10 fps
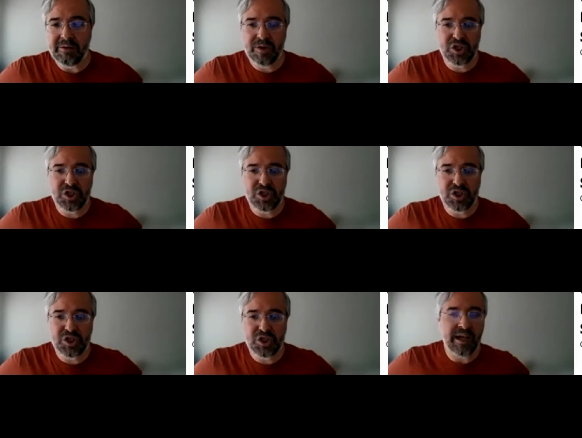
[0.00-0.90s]
we usually
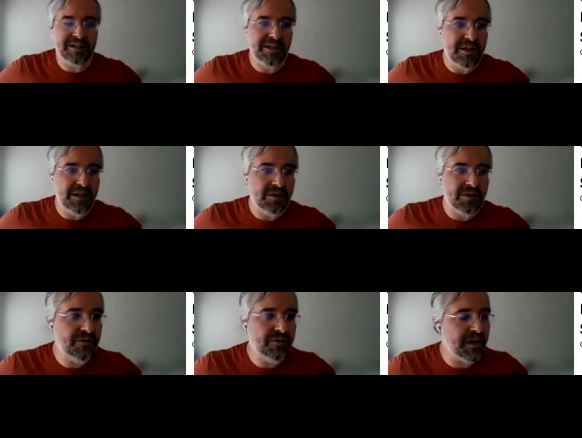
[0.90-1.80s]
create
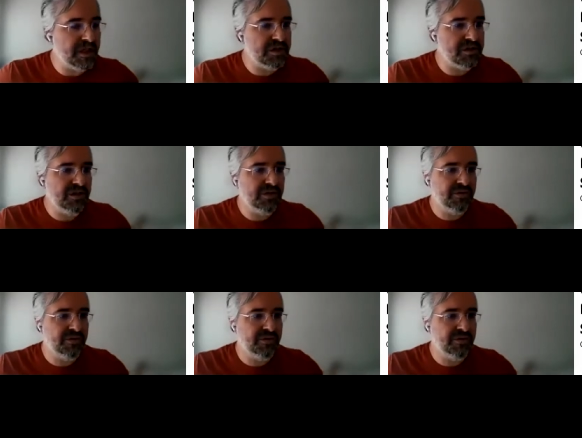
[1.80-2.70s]
new functions, new
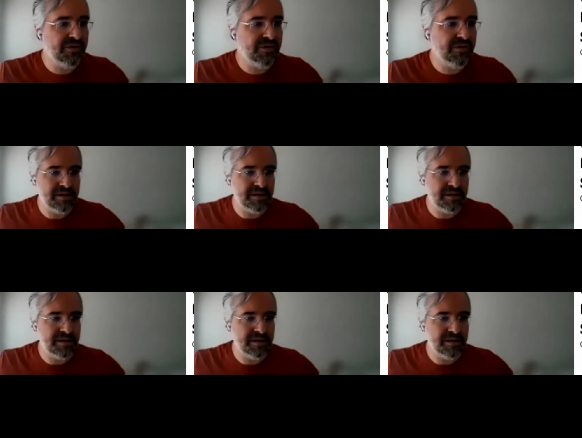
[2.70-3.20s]
visualizations that